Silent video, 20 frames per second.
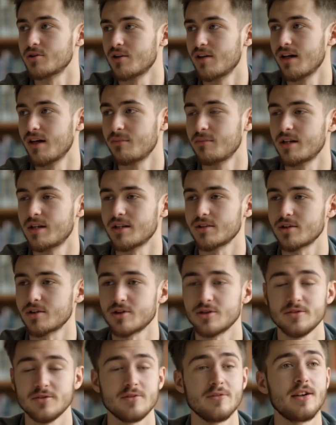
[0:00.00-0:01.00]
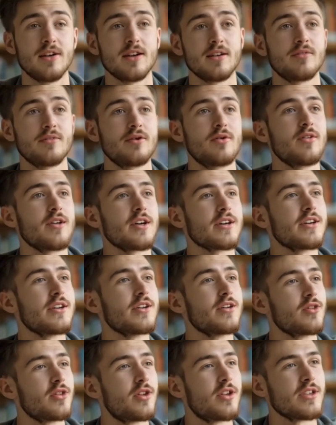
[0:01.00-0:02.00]
Increasing productivity
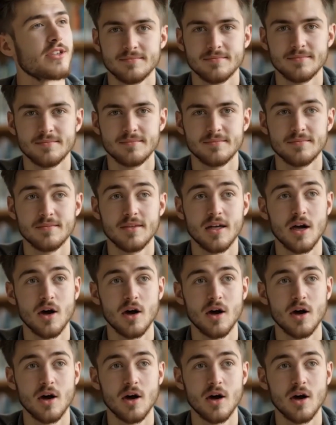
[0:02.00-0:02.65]
and sales.